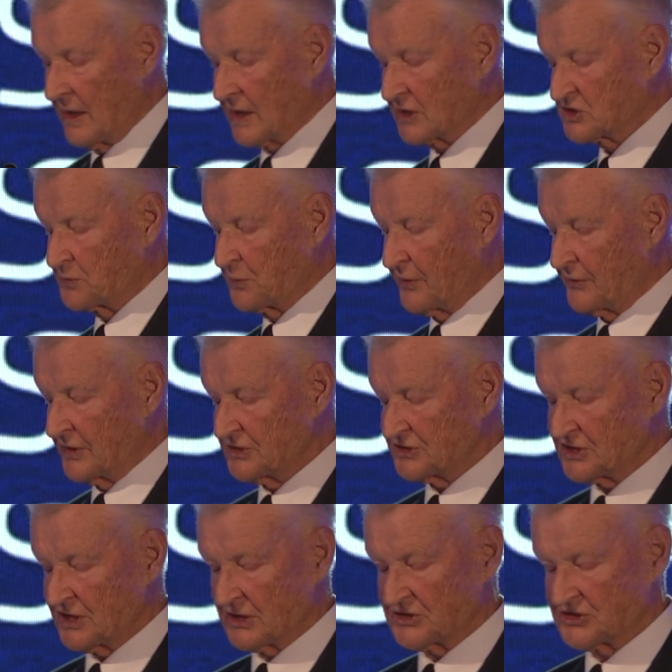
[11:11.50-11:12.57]

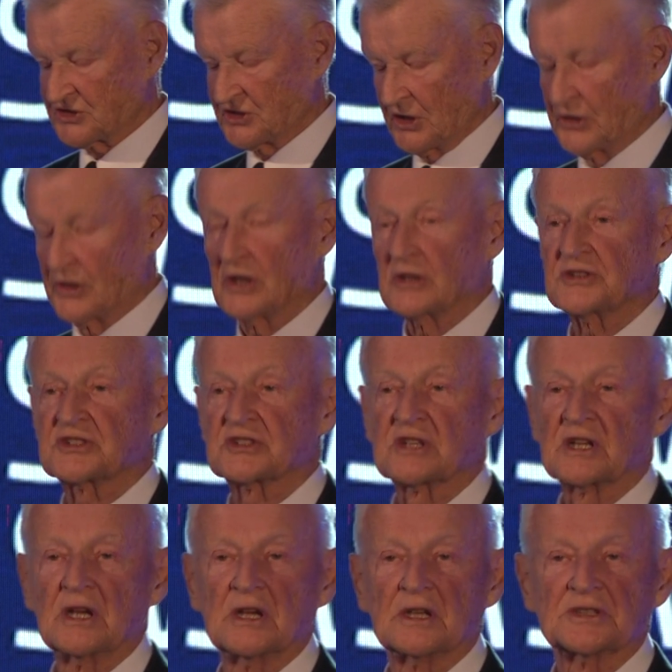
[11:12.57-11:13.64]
experiencing serious
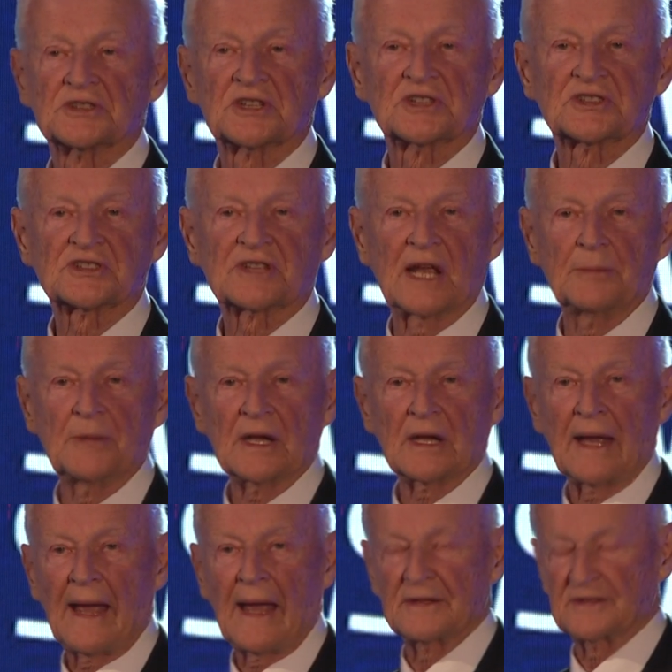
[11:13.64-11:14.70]

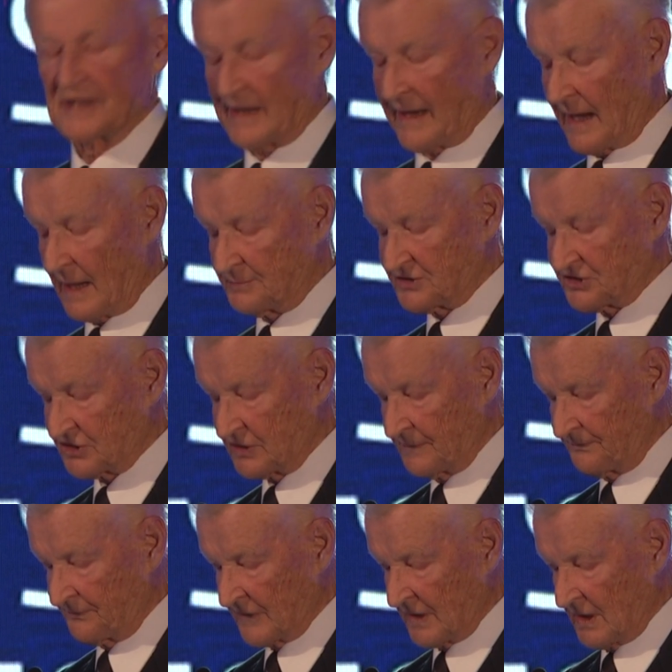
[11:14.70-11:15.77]
systemic
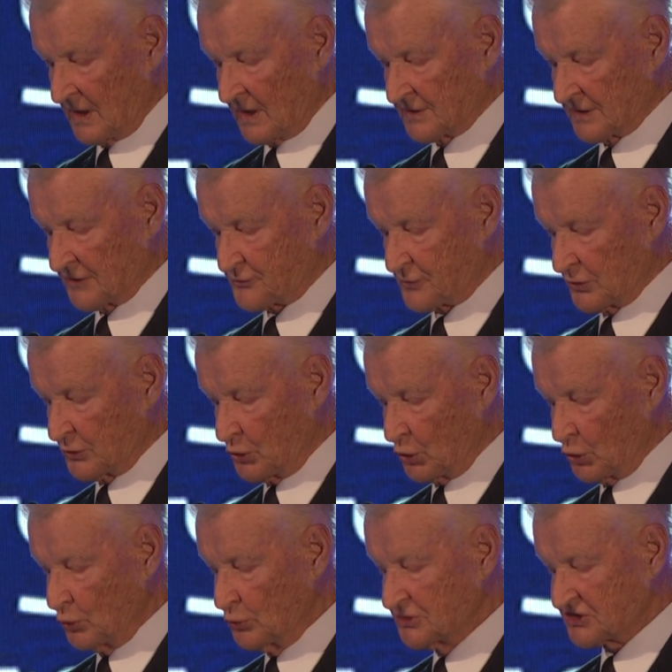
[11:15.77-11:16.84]
handicaps that
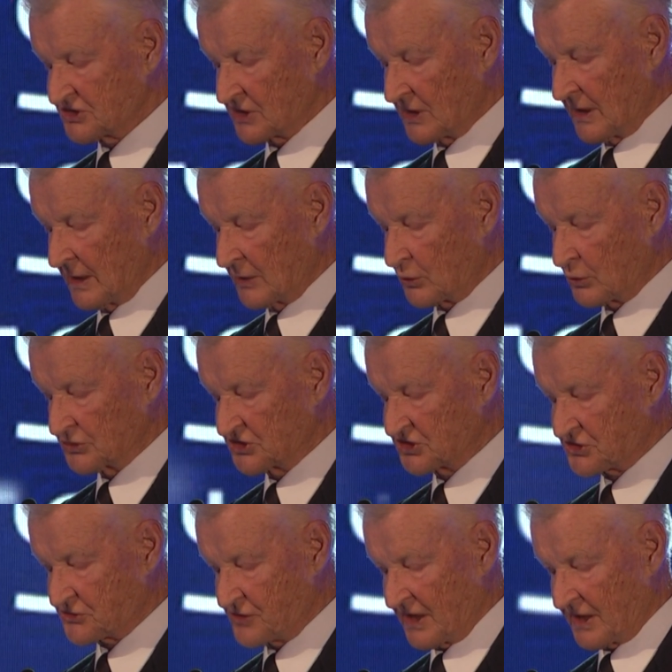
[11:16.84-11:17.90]
reduce and
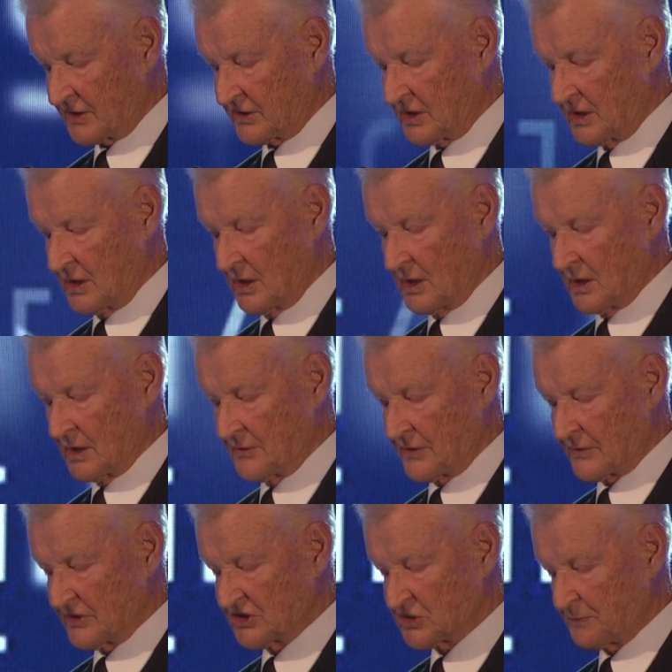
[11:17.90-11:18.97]
constrict
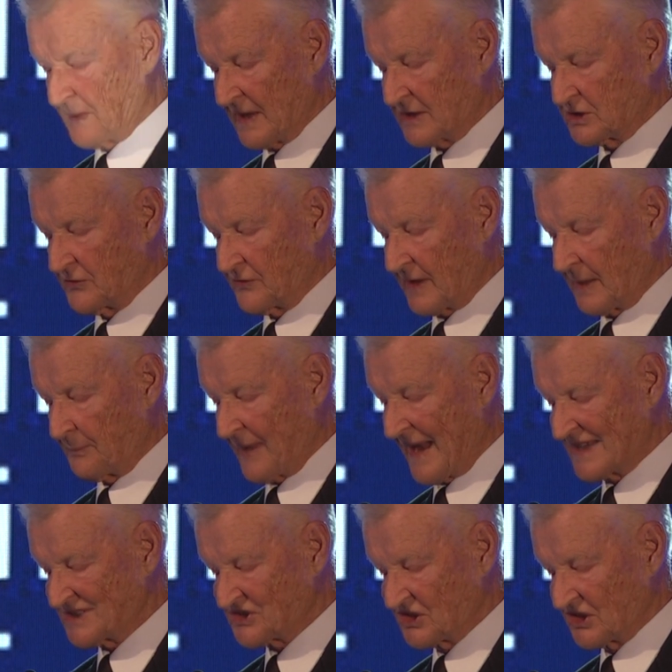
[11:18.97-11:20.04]
the respective
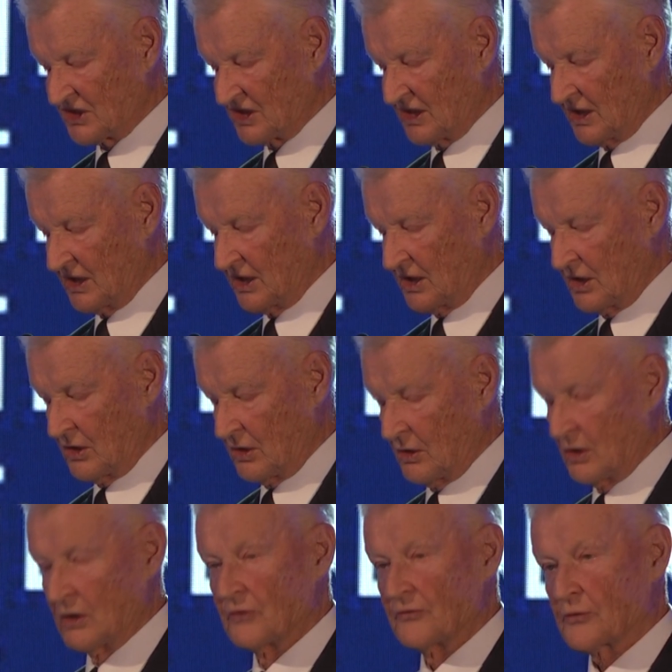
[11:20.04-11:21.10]
capacity
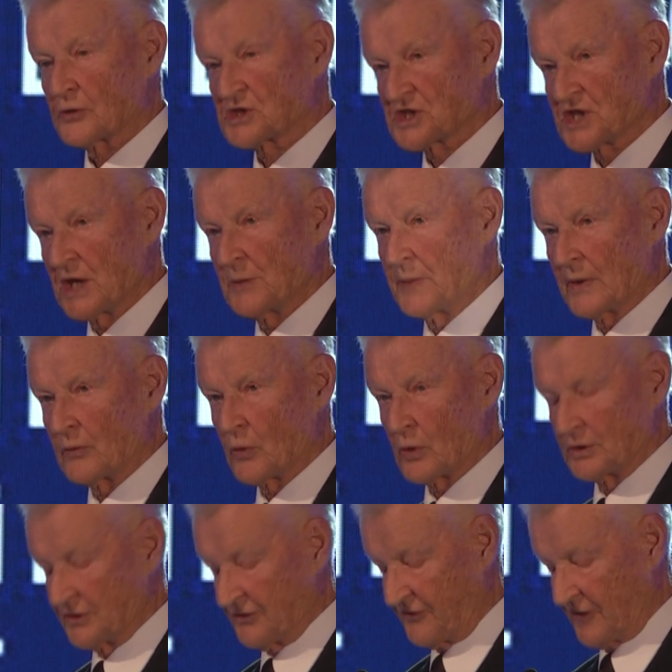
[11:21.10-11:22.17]
for shaping
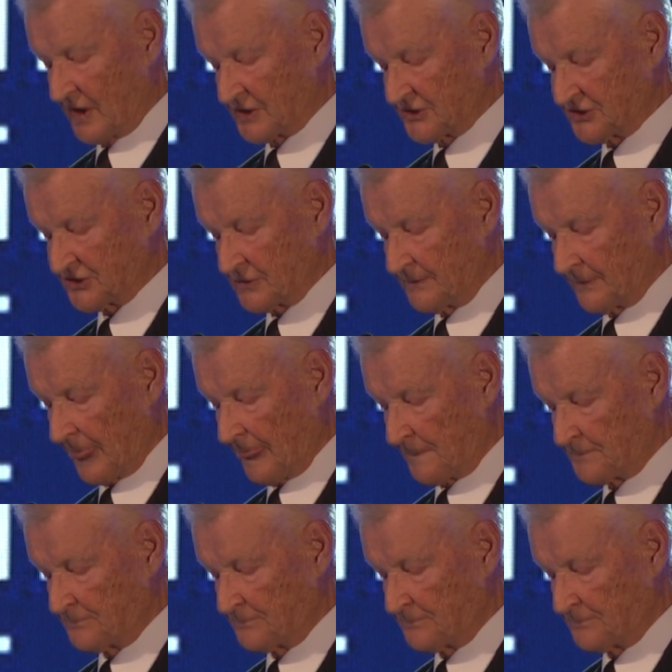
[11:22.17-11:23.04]
world affairs.